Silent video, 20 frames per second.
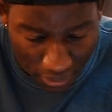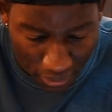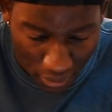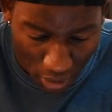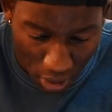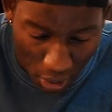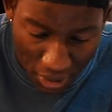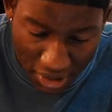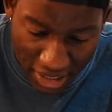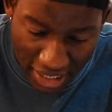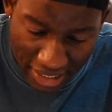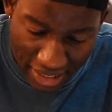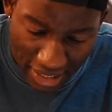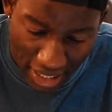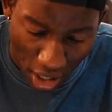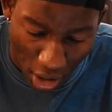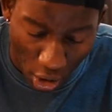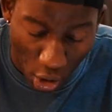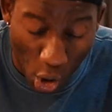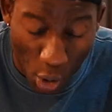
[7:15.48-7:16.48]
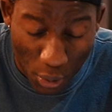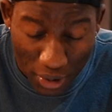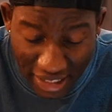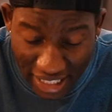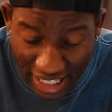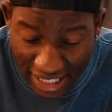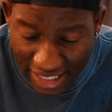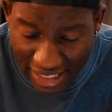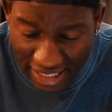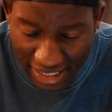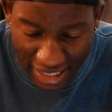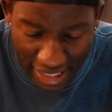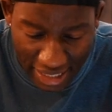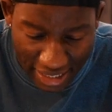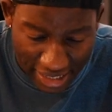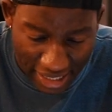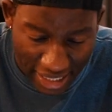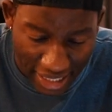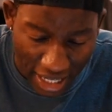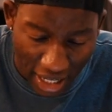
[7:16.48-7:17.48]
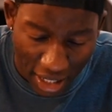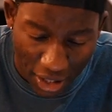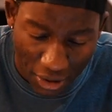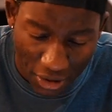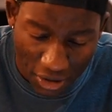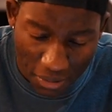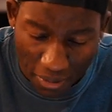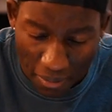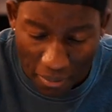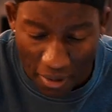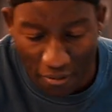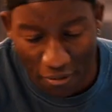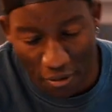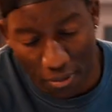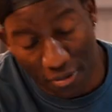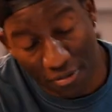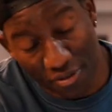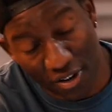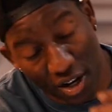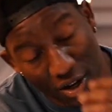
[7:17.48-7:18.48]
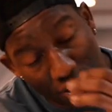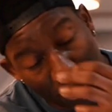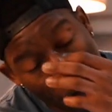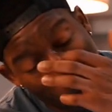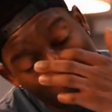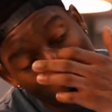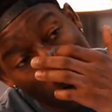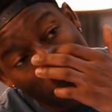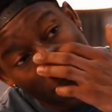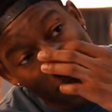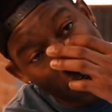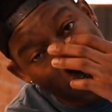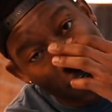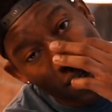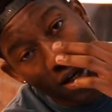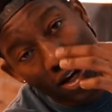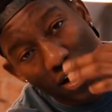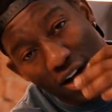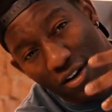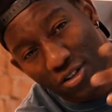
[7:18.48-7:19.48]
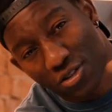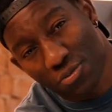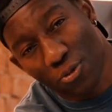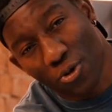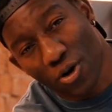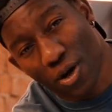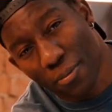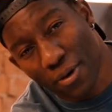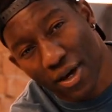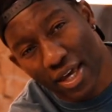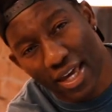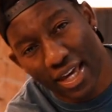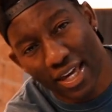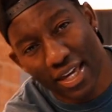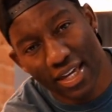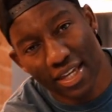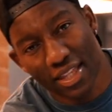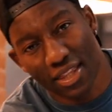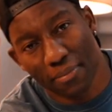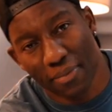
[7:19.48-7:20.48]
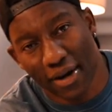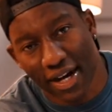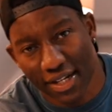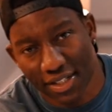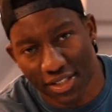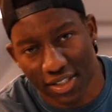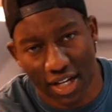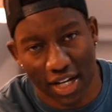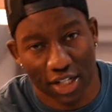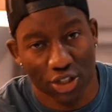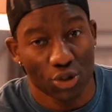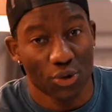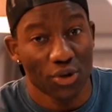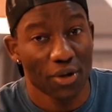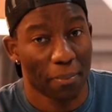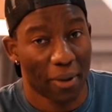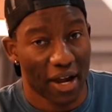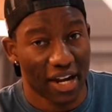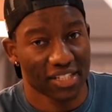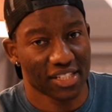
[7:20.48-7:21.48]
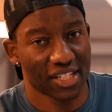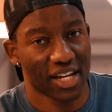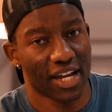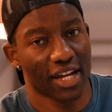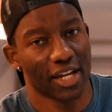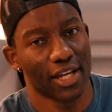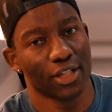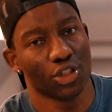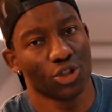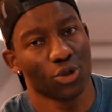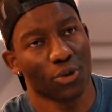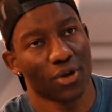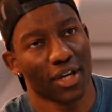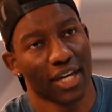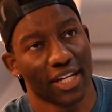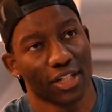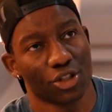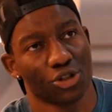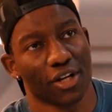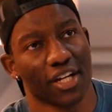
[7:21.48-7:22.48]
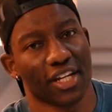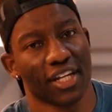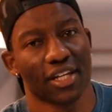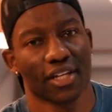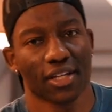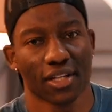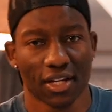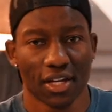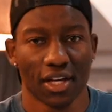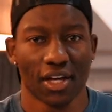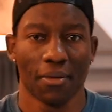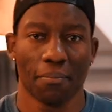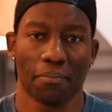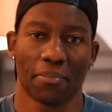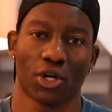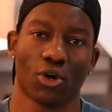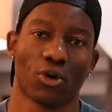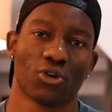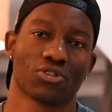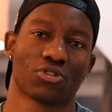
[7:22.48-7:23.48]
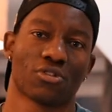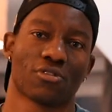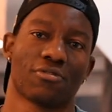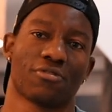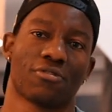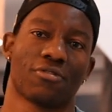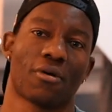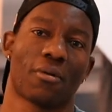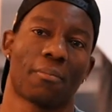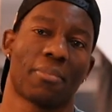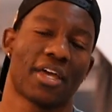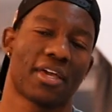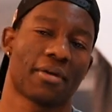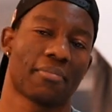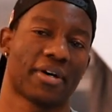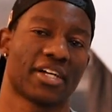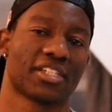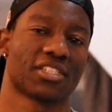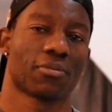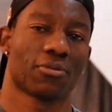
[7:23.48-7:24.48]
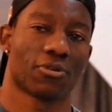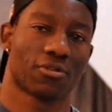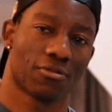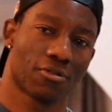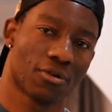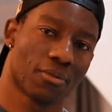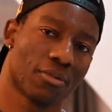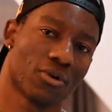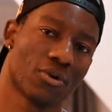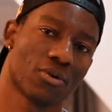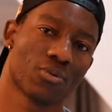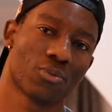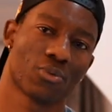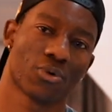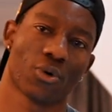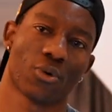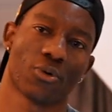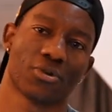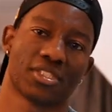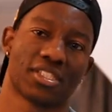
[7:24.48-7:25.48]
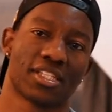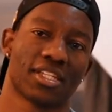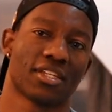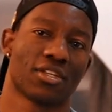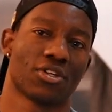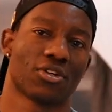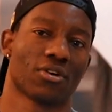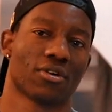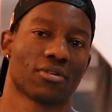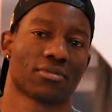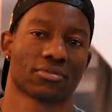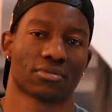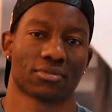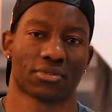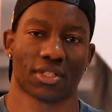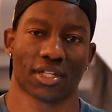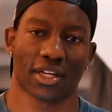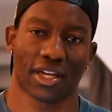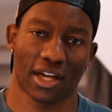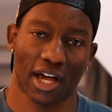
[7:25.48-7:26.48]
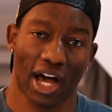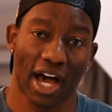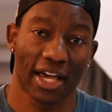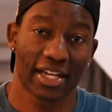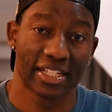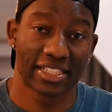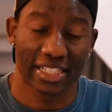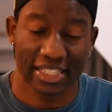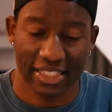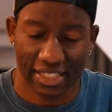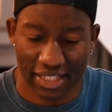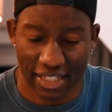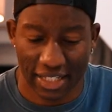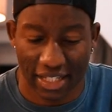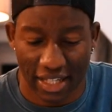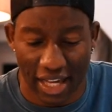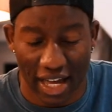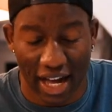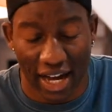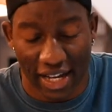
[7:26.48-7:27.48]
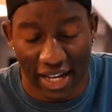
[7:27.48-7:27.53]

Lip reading: intensity steady state cardio has been my form of cardio at the moment. I spoke about HIIT in the past. I enjoy HIIT training because of playing basketball, football. We always did, high intensity